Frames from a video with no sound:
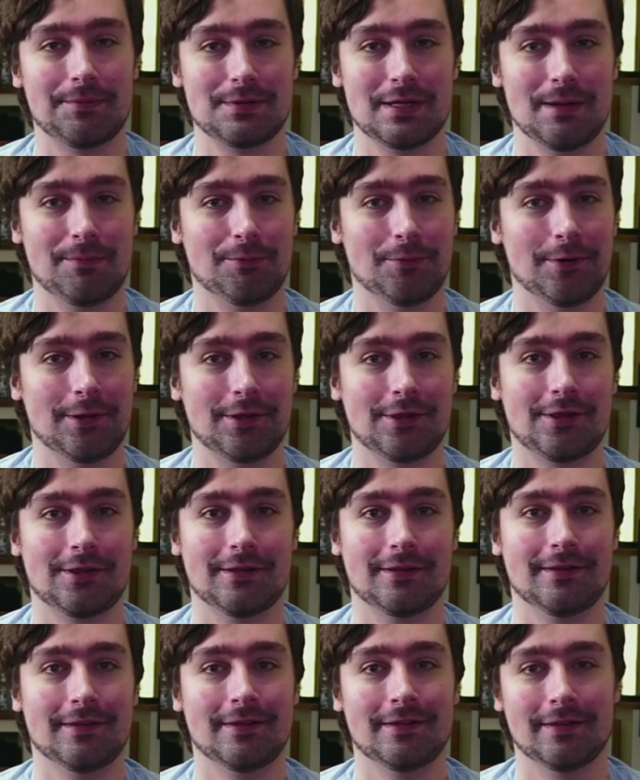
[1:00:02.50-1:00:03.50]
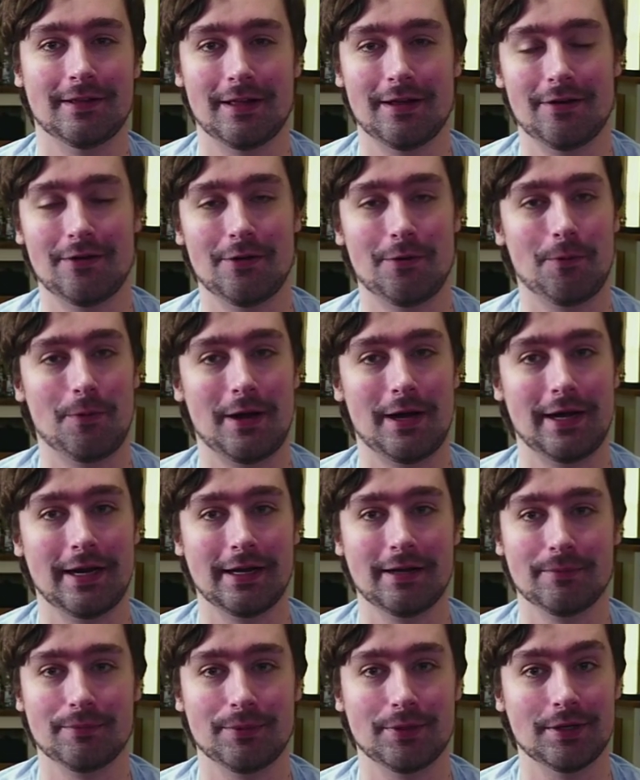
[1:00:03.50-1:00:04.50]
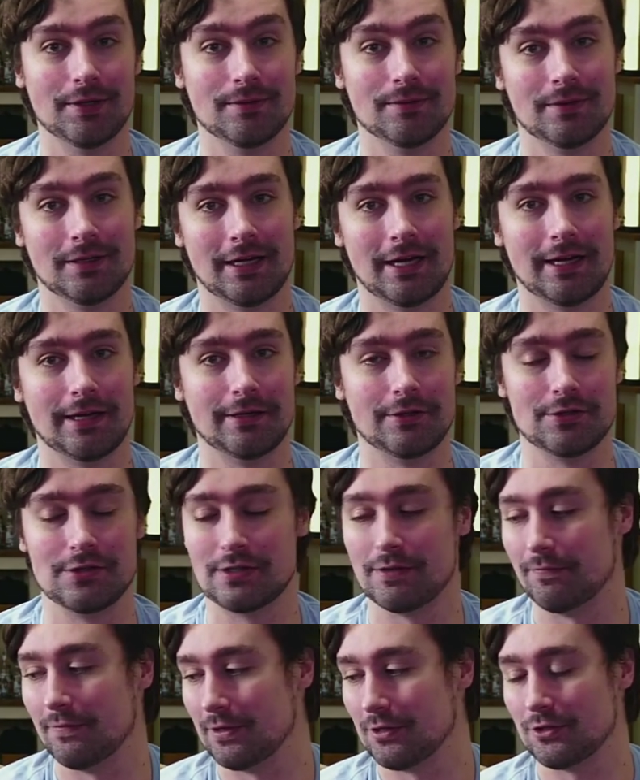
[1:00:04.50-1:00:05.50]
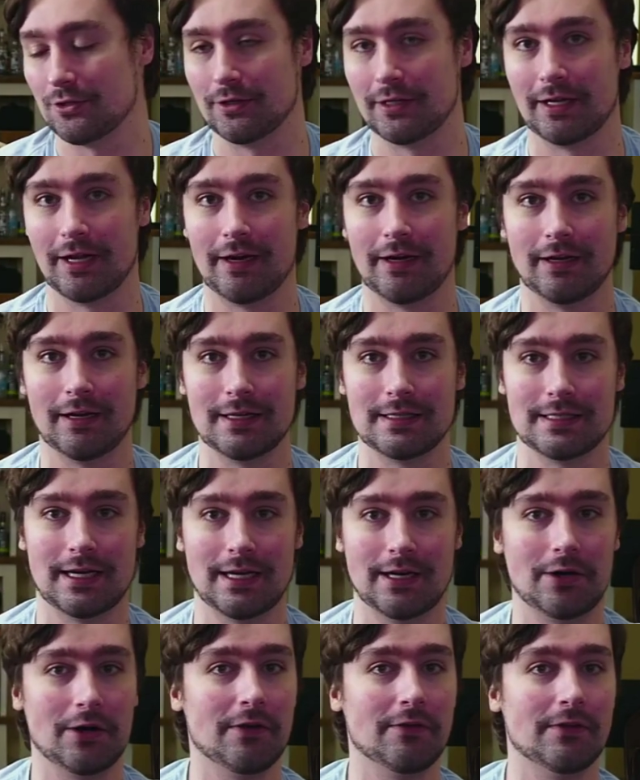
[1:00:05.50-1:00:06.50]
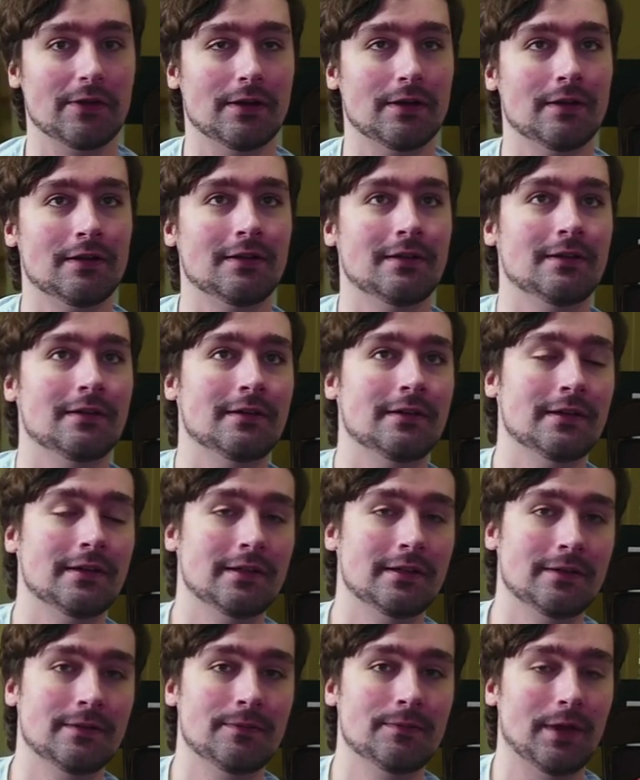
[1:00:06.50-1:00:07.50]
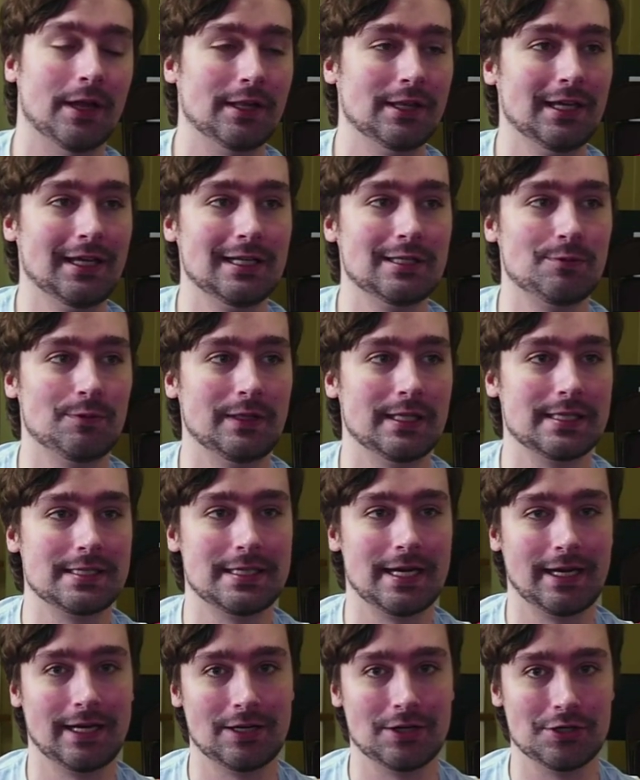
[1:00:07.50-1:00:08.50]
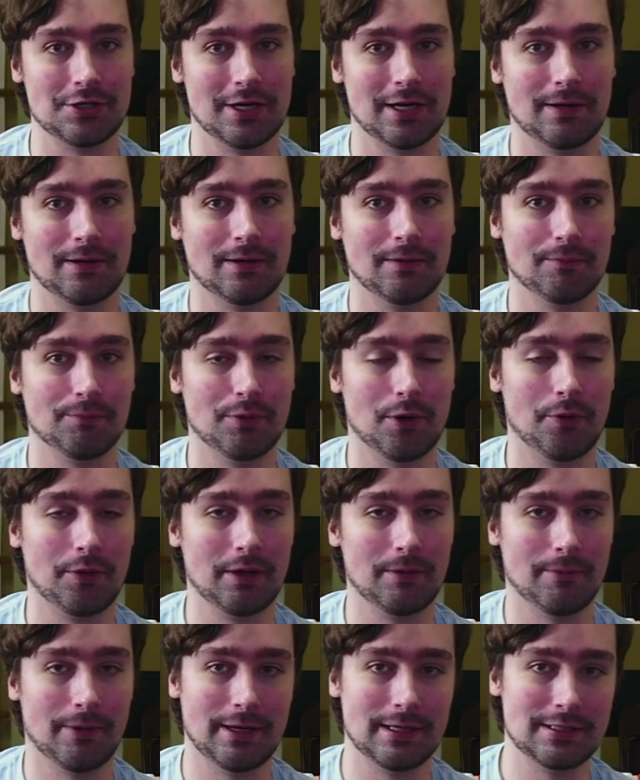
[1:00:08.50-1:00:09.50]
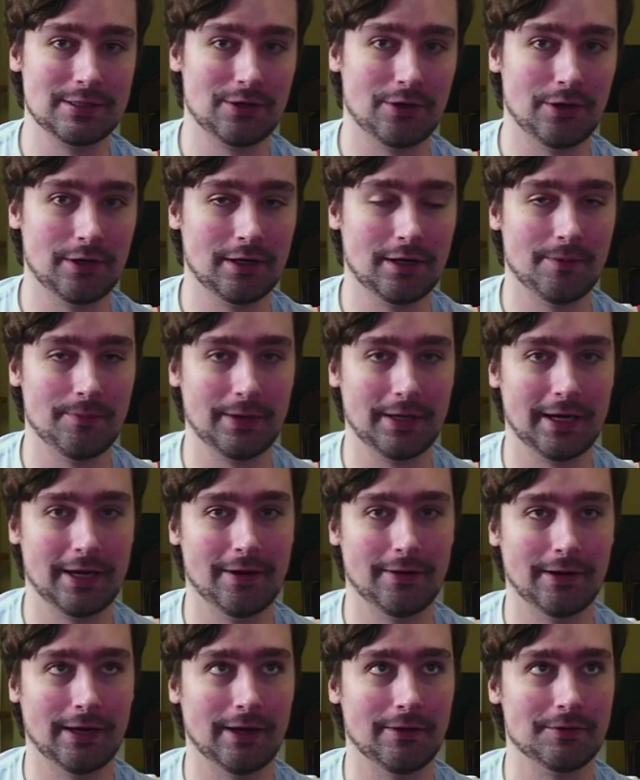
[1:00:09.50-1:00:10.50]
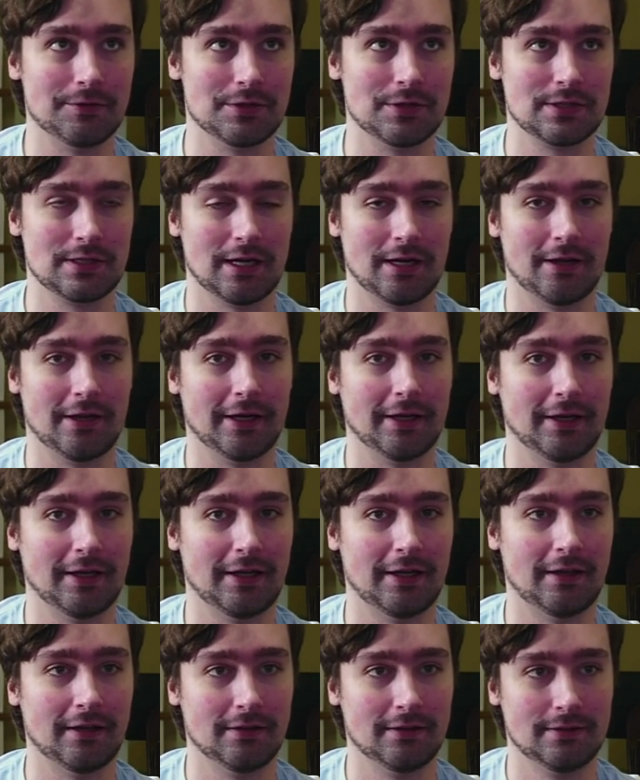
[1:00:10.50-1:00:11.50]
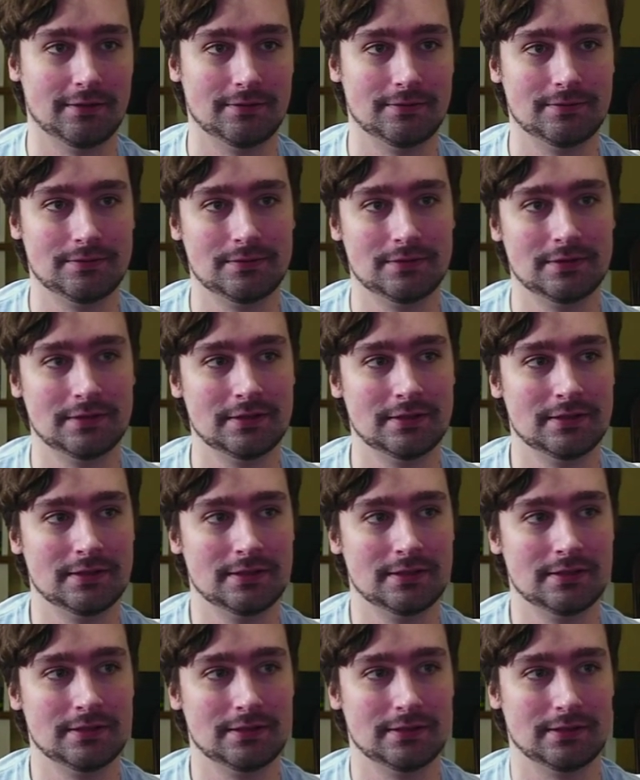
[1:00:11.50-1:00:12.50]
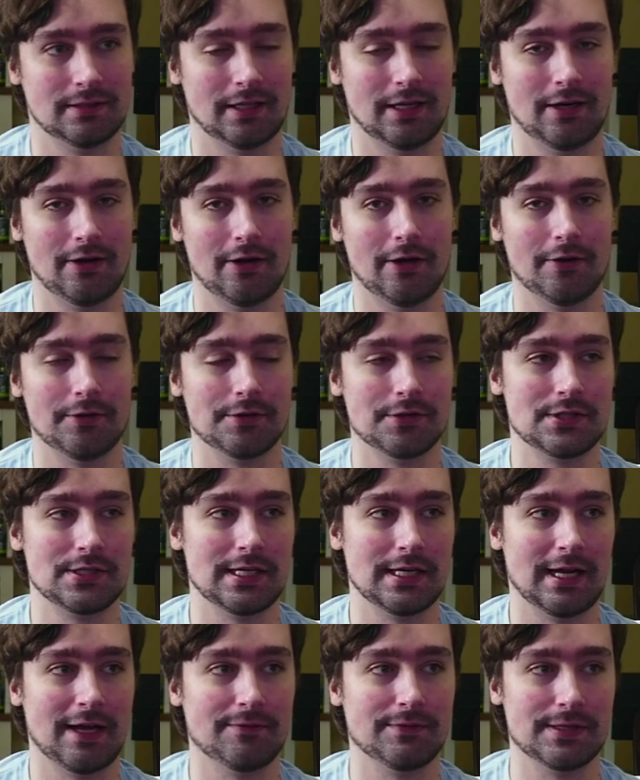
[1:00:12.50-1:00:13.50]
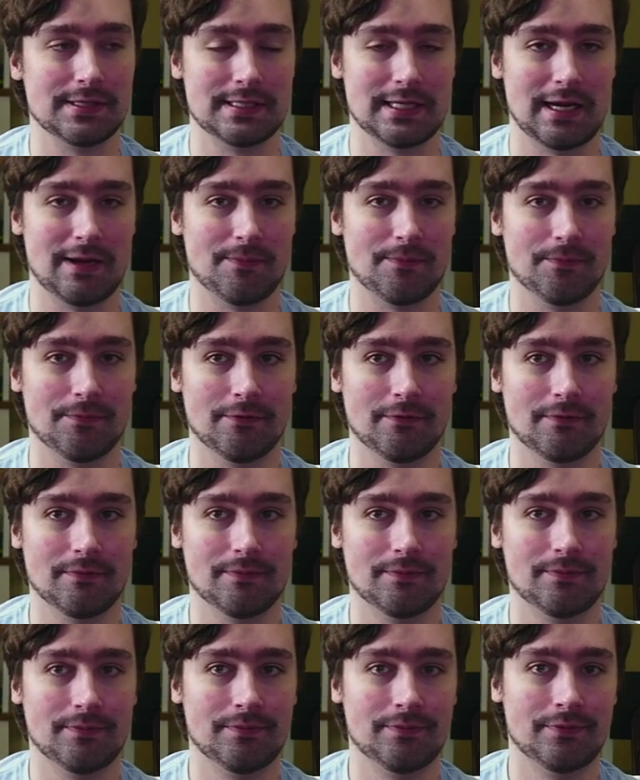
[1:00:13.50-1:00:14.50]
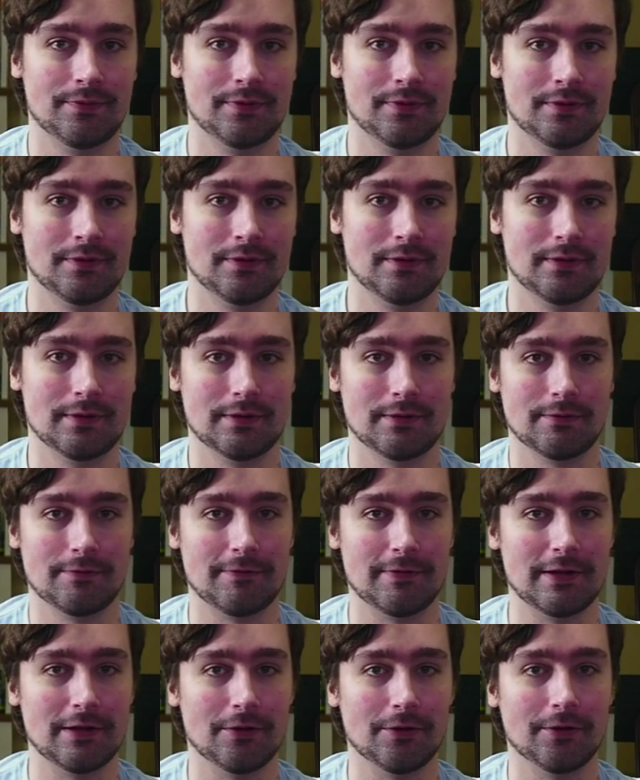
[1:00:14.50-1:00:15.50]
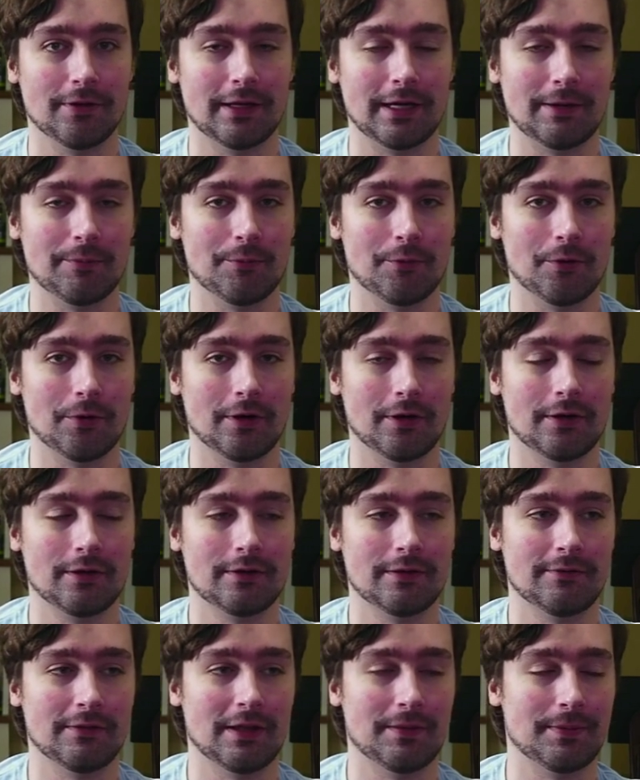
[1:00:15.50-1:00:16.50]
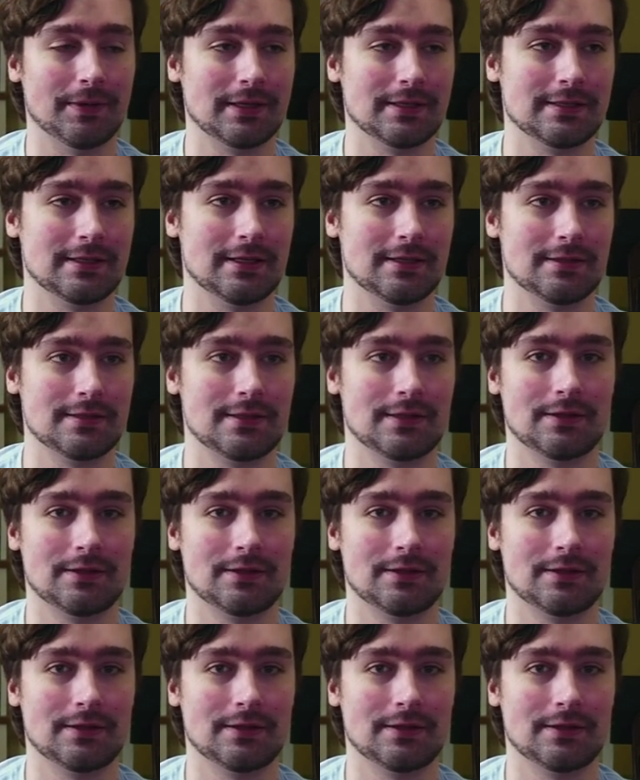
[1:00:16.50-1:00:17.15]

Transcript: up with i don't know why but i just eventually kind of got tired of it i think it's when the second gen pokemon started coming out i was just kind of like eh i don't know it just didn't have the same feel anymore if that makes sense